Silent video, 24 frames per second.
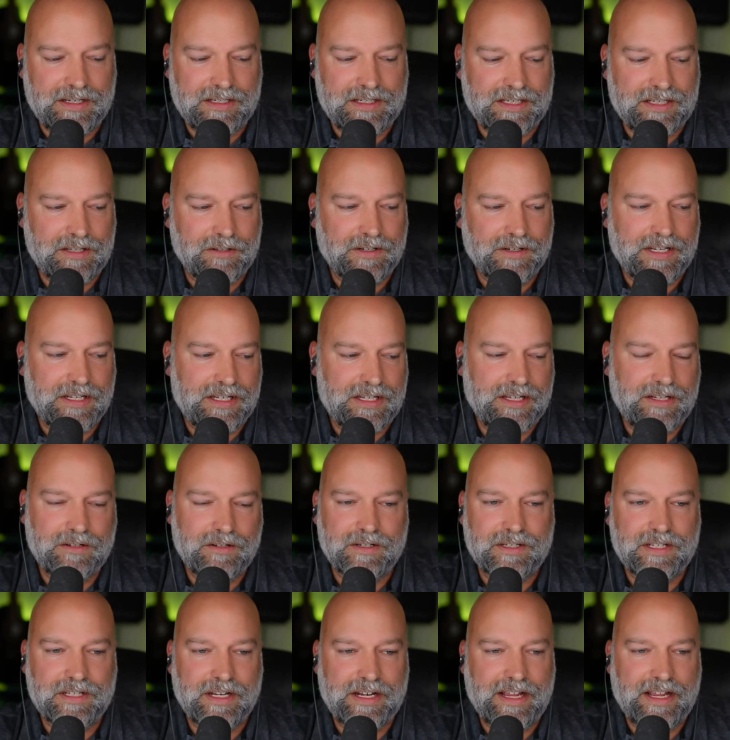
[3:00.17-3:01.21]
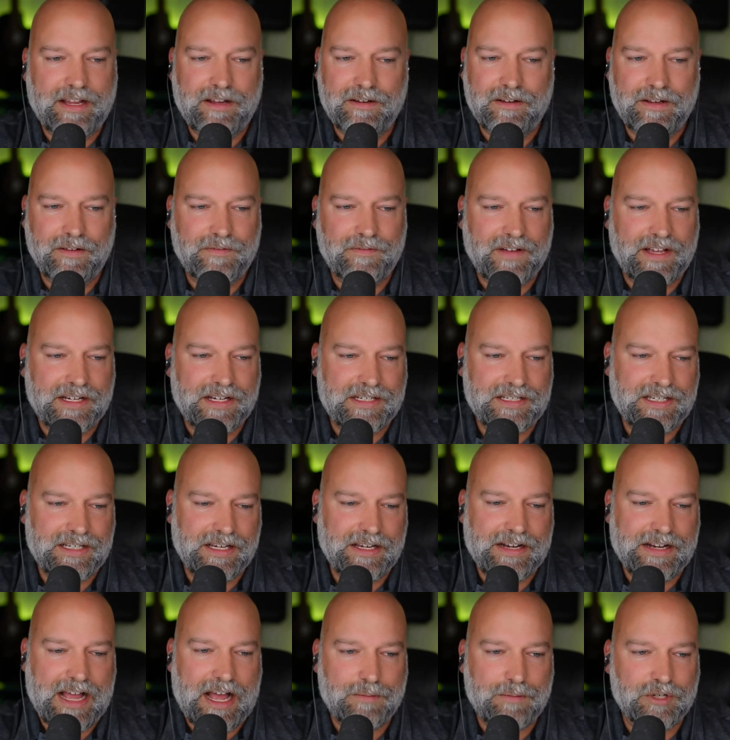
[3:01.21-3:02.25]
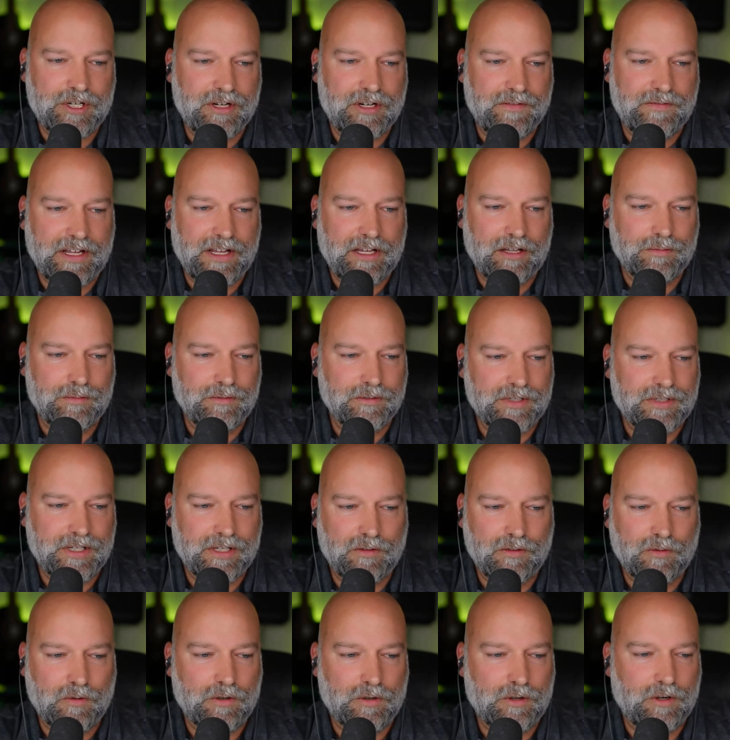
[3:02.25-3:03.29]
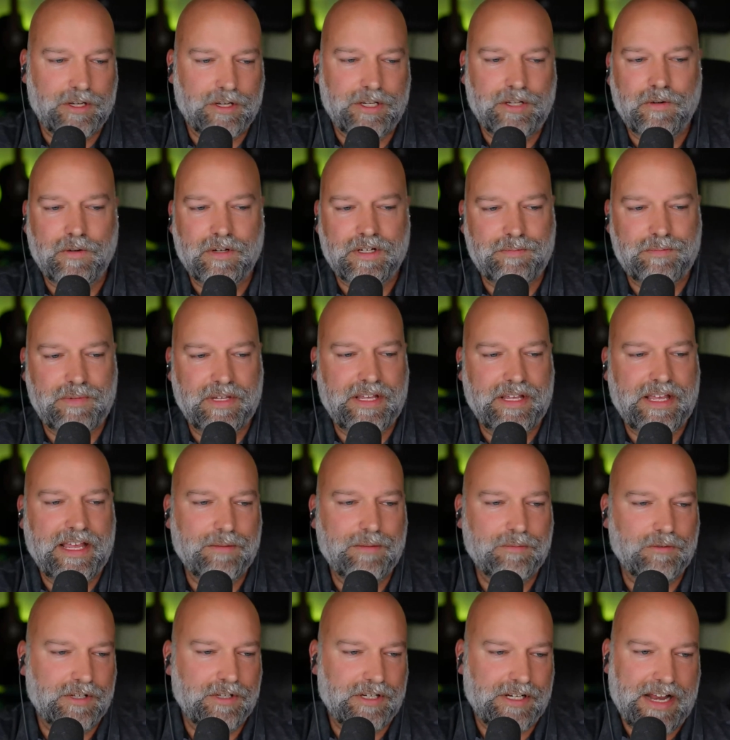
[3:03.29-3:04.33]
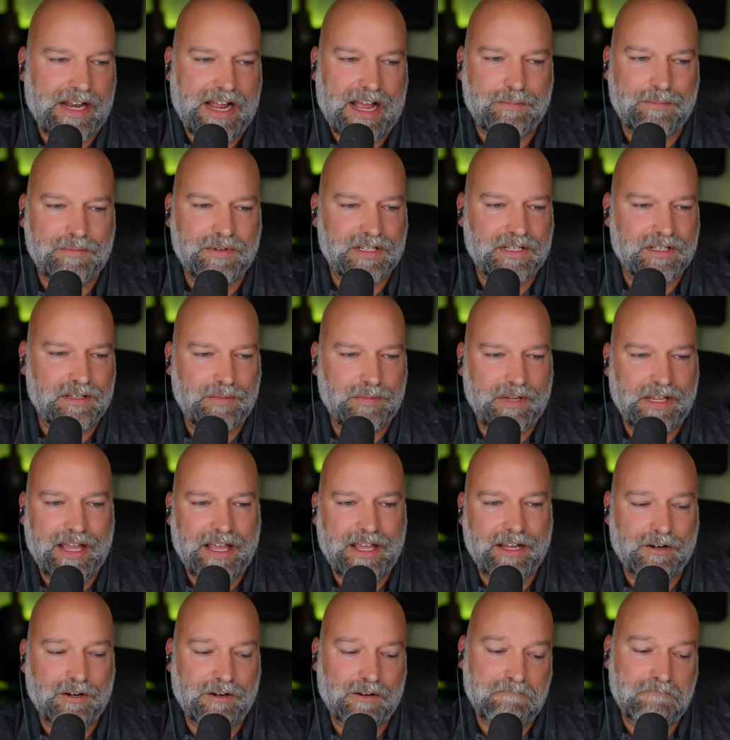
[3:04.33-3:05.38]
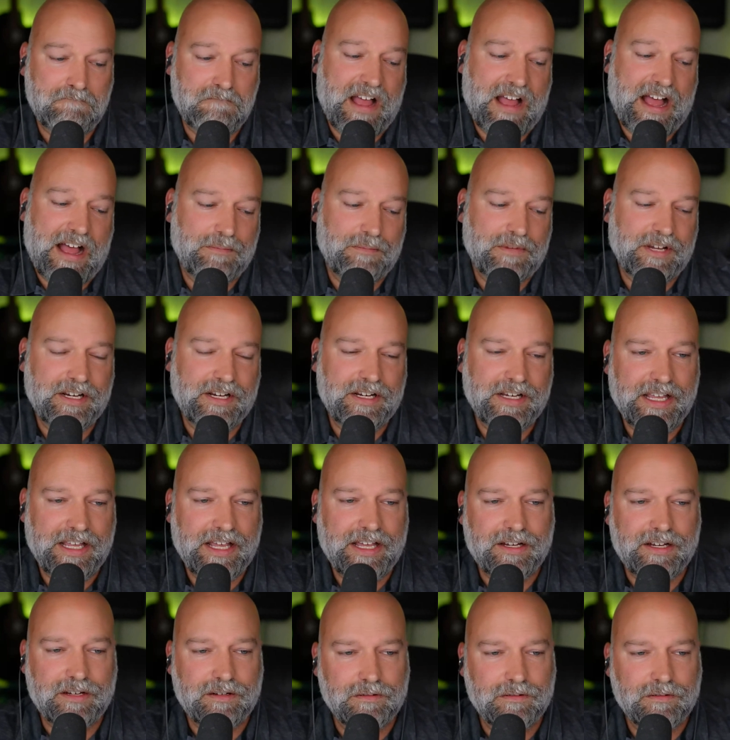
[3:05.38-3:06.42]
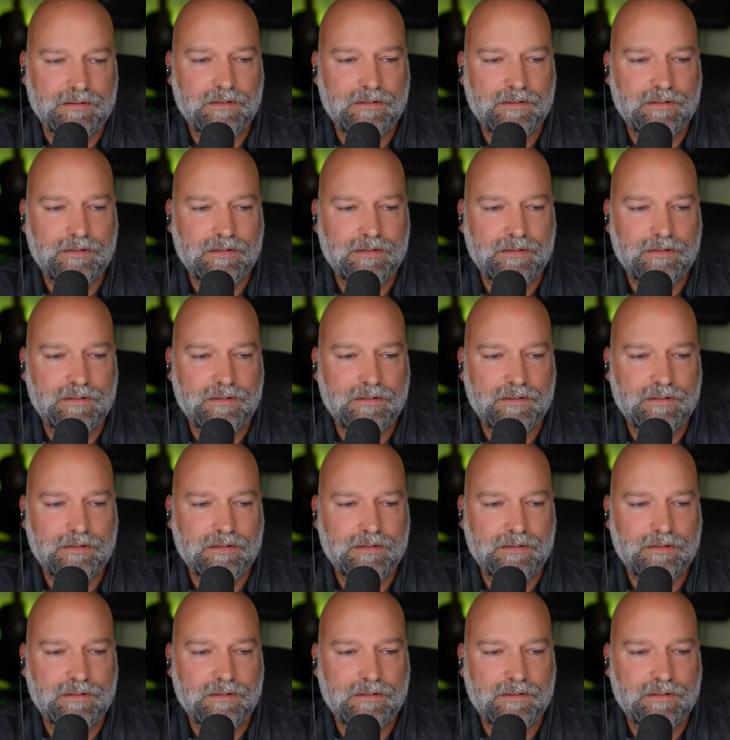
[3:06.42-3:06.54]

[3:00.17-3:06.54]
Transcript: it still continues today. If I see an option available to order a USB cable and it happens to be Anchor, I'm gonna get it.